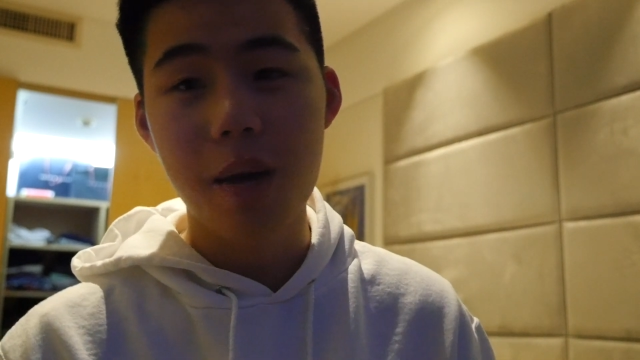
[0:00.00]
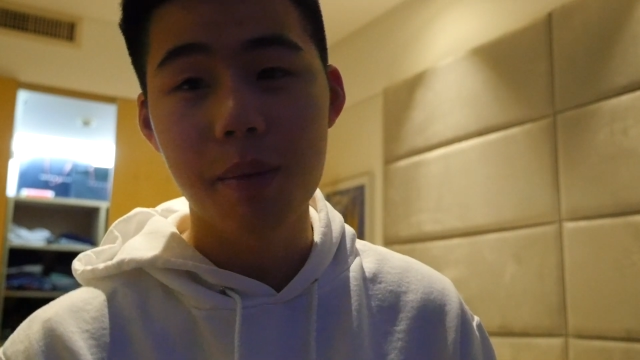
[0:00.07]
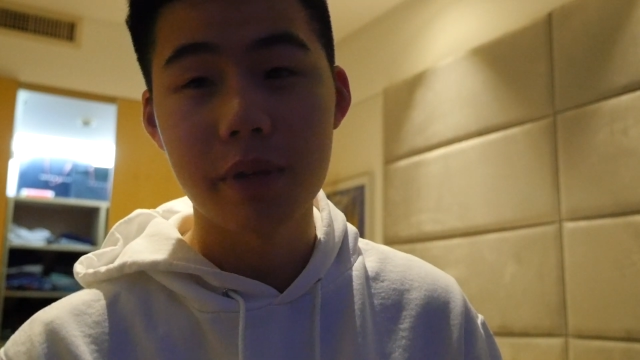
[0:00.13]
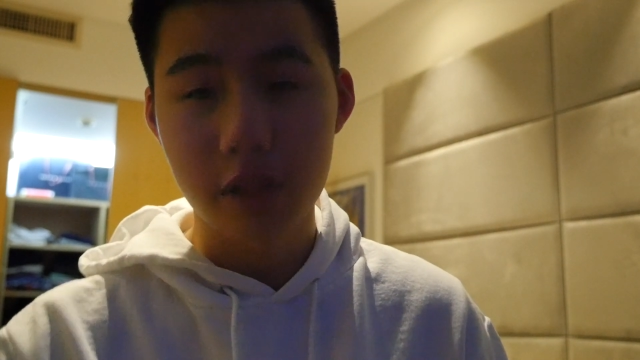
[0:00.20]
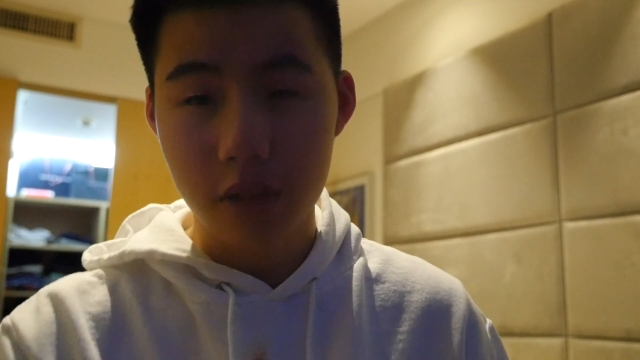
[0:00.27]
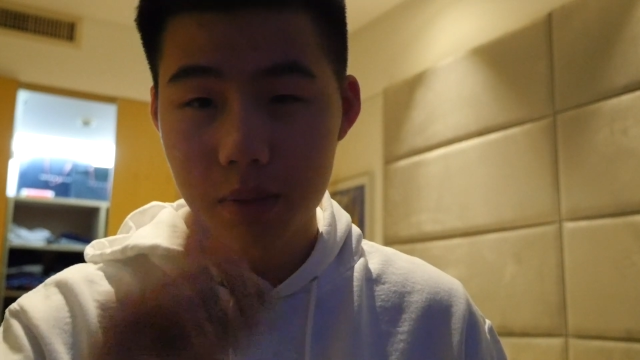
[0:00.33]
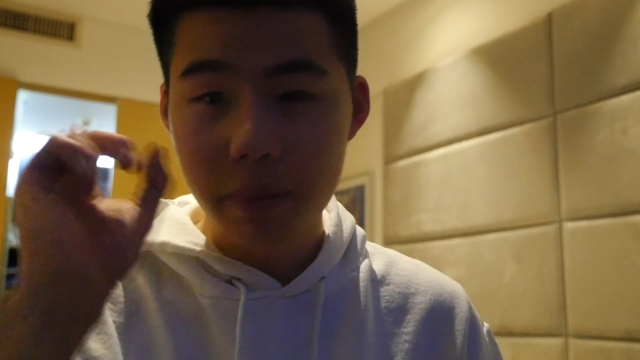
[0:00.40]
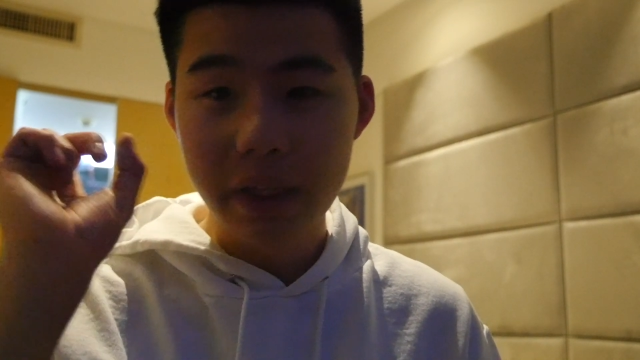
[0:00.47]
I'm
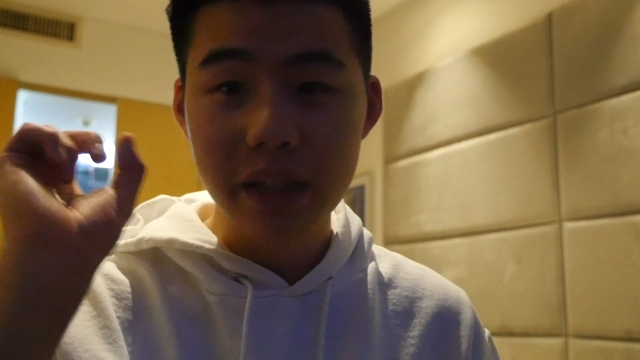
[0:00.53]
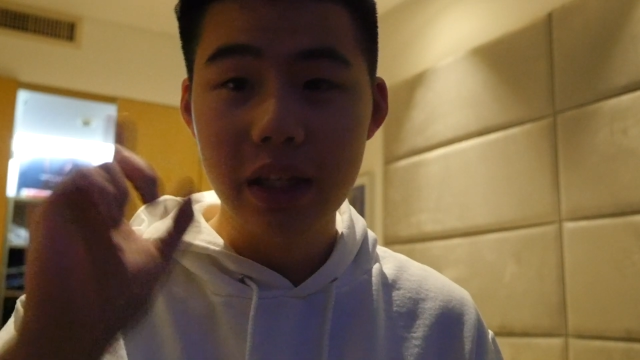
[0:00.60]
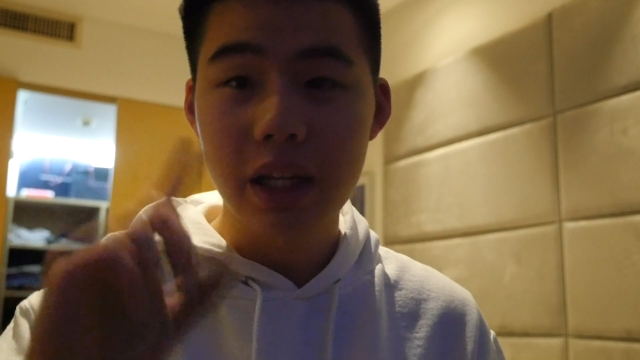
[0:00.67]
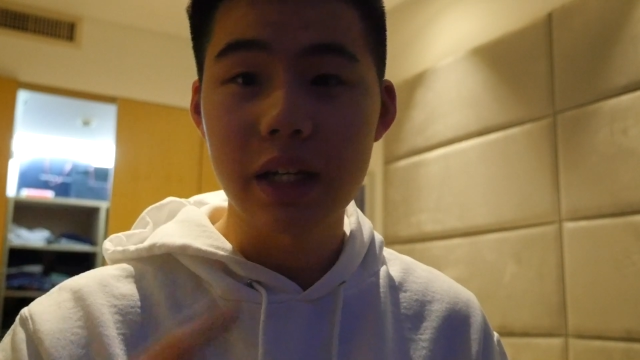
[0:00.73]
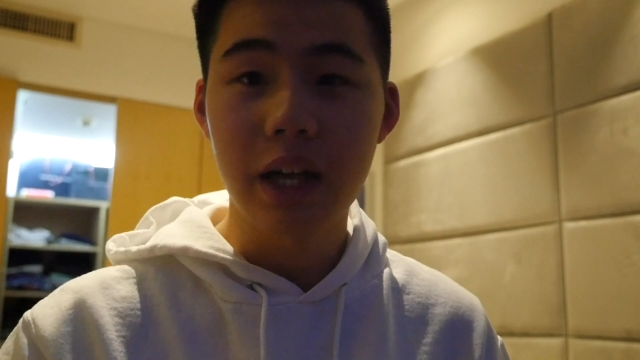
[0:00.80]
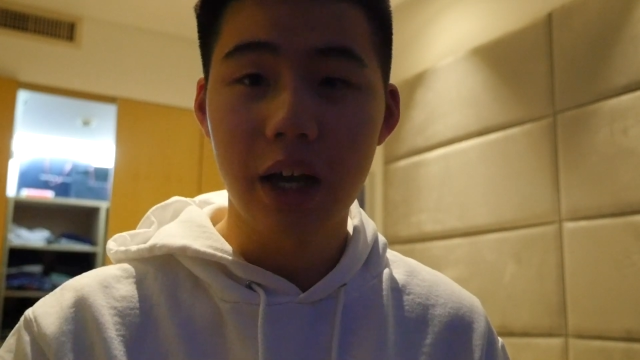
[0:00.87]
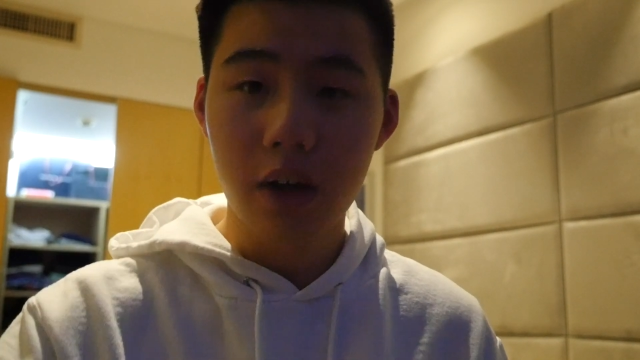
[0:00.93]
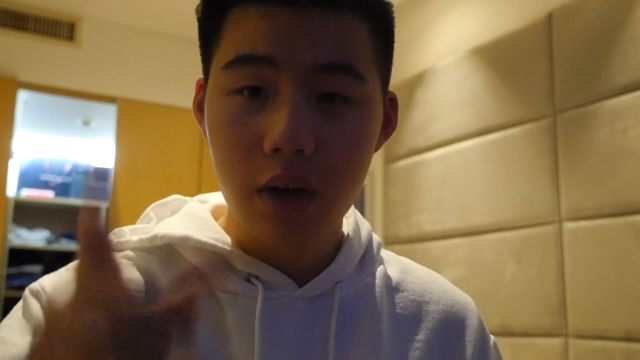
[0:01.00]
gonna go make
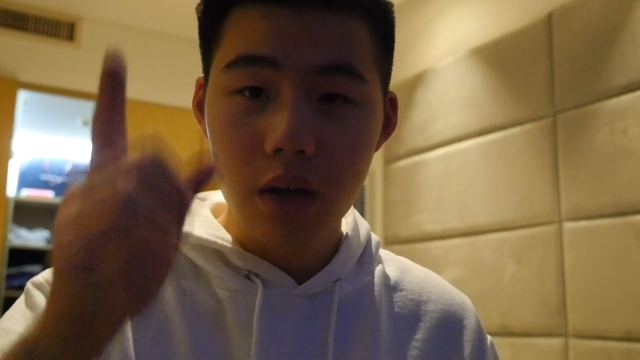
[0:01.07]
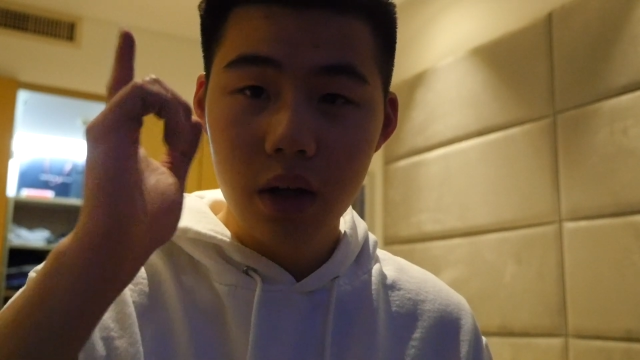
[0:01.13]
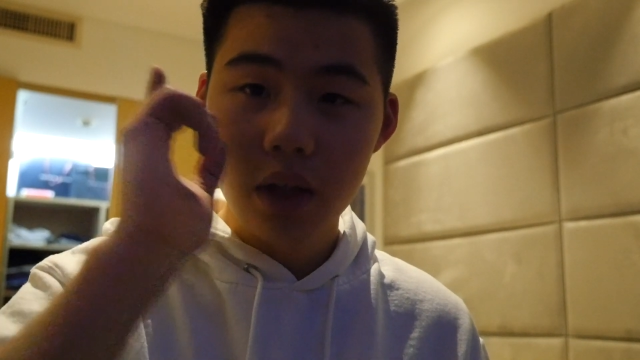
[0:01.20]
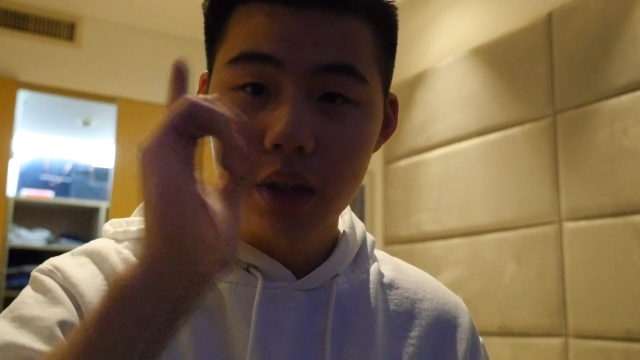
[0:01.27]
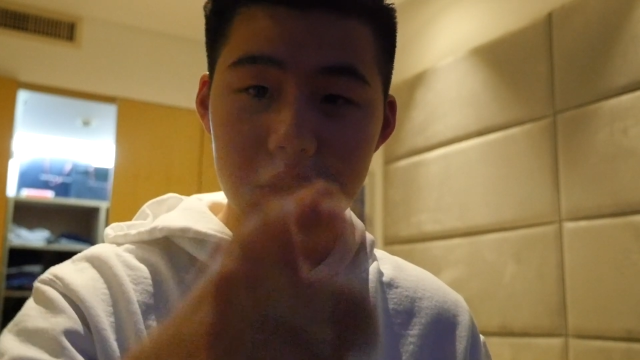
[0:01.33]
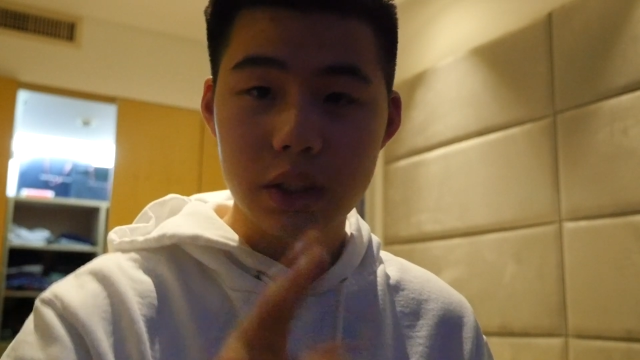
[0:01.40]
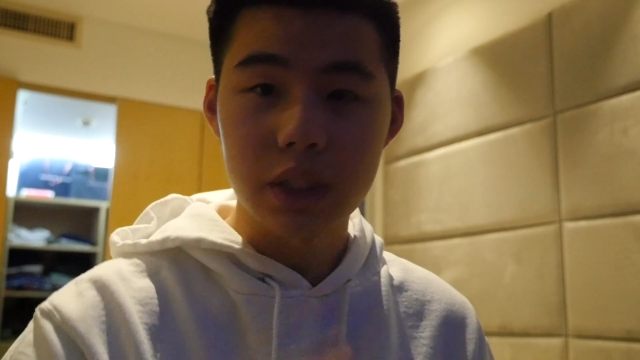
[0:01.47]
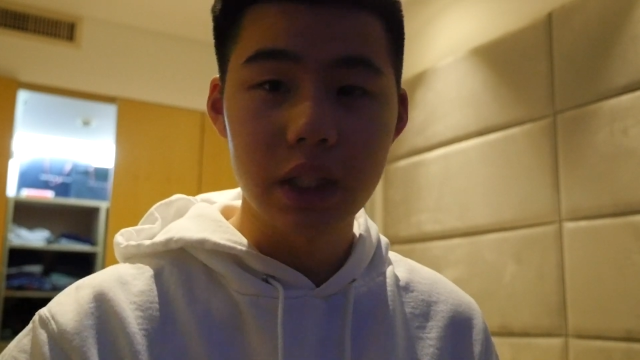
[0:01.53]
that now.
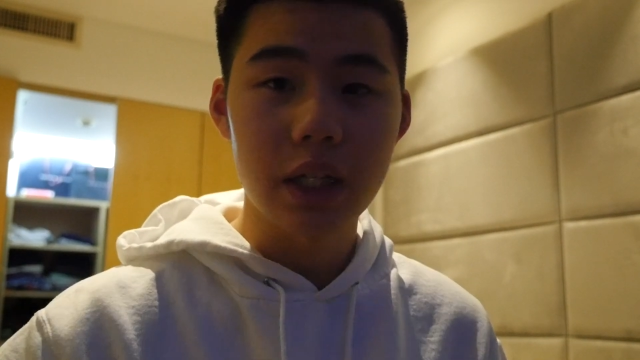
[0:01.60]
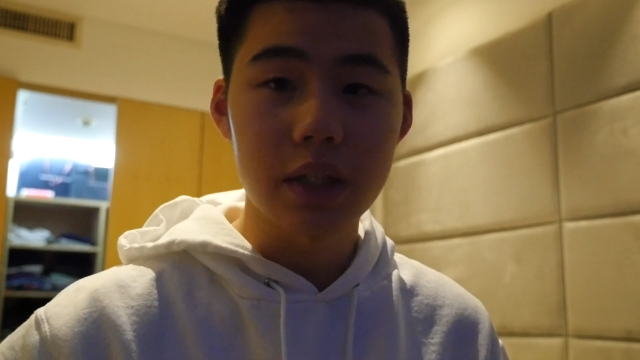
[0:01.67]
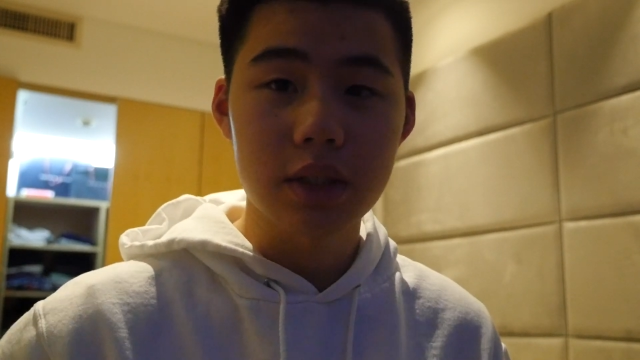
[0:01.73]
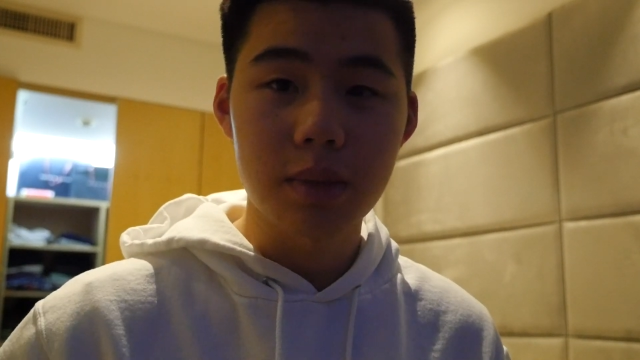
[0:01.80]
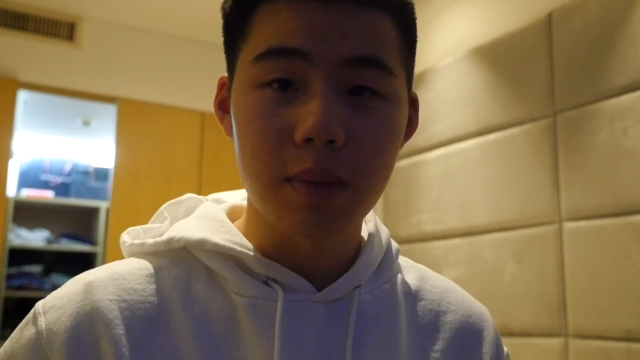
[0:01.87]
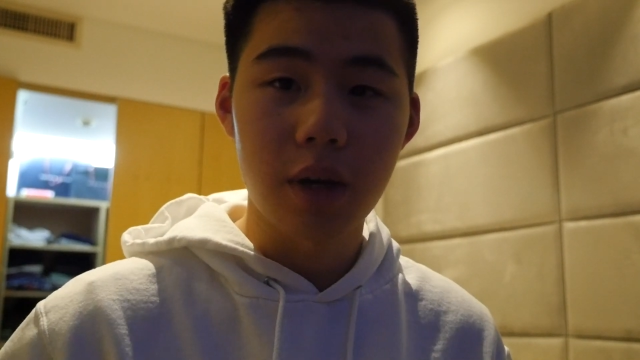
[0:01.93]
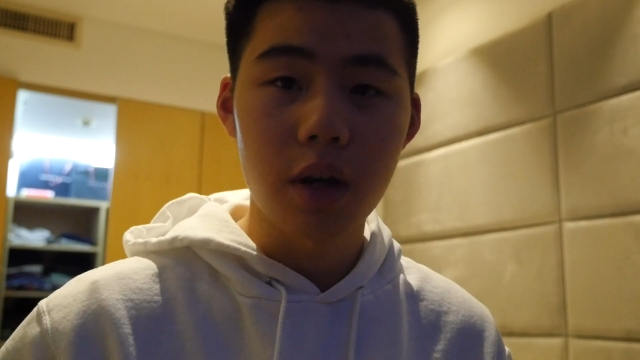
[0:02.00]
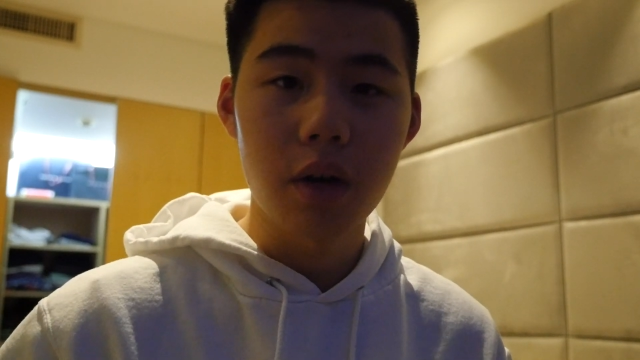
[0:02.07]
See you guys
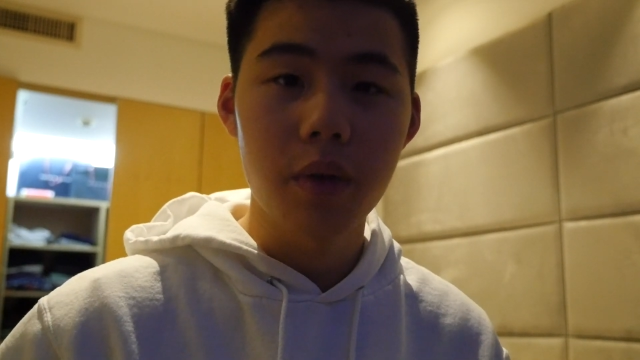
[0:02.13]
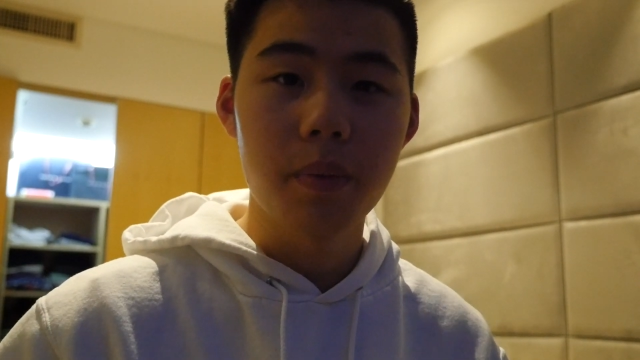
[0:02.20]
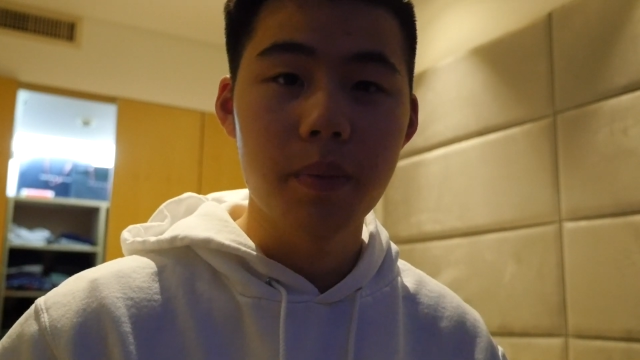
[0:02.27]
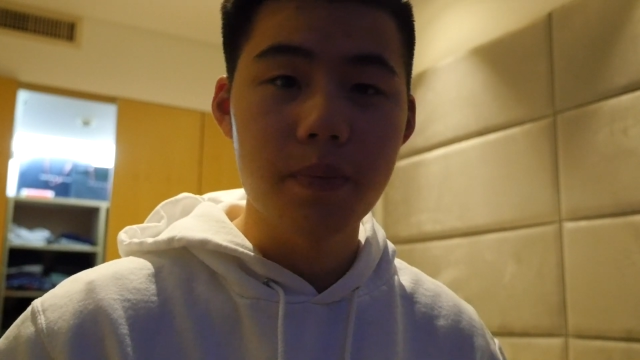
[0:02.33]
tomorrow.